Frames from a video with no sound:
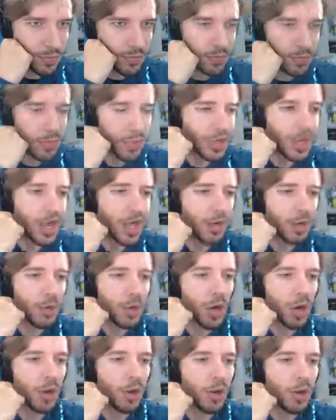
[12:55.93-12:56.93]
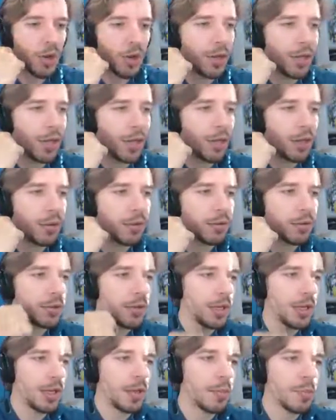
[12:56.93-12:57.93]
Got them all. Oh yeah,
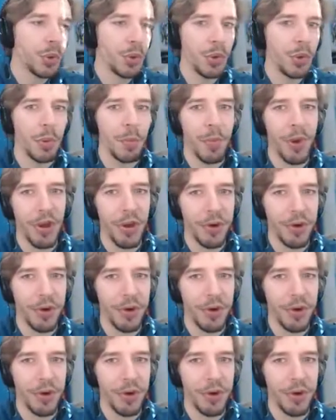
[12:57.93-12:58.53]
like a Pokemon.